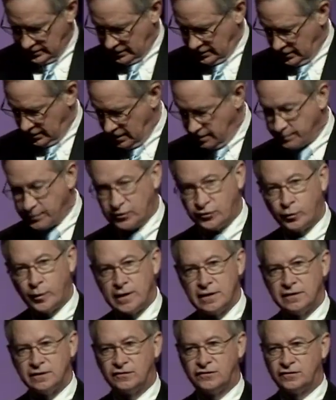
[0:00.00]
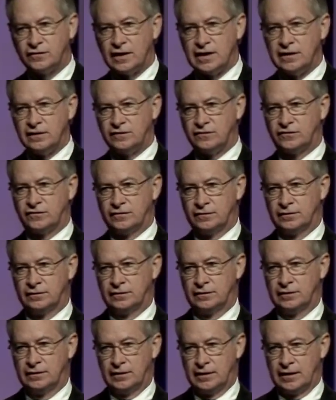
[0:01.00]
in between the seats,
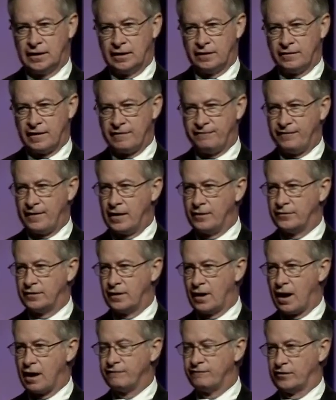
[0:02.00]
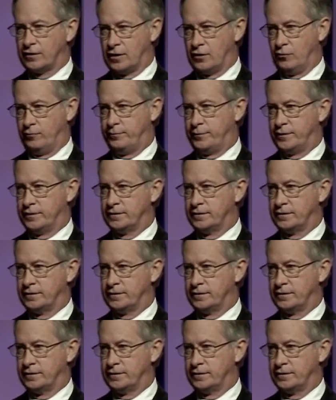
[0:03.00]
they found an envelope.